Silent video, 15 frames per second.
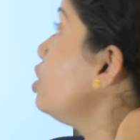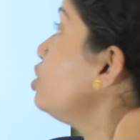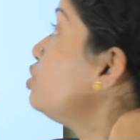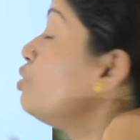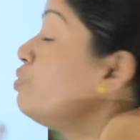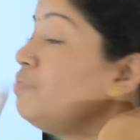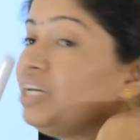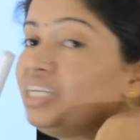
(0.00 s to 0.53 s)

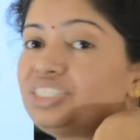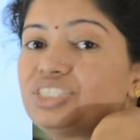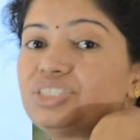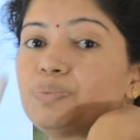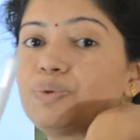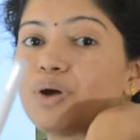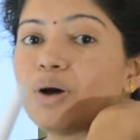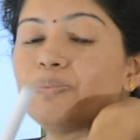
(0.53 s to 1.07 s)
So which
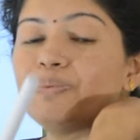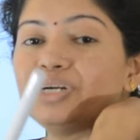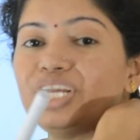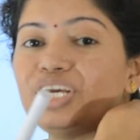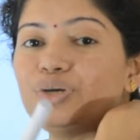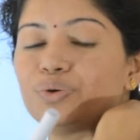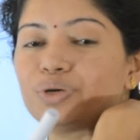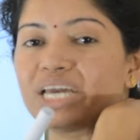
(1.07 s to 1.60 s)
property
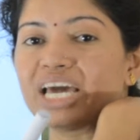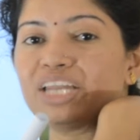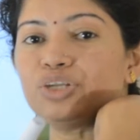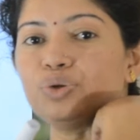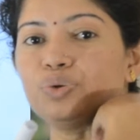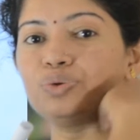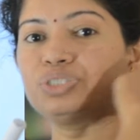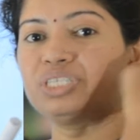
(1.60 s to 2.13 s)
you can
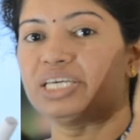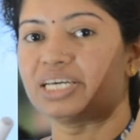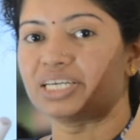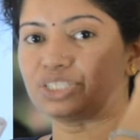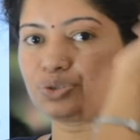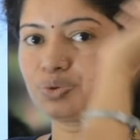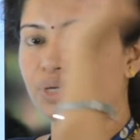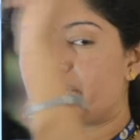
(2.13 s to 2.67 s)
use here,
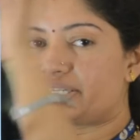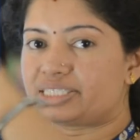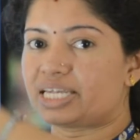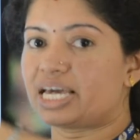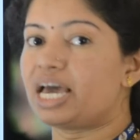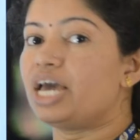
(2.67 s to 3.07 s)
students?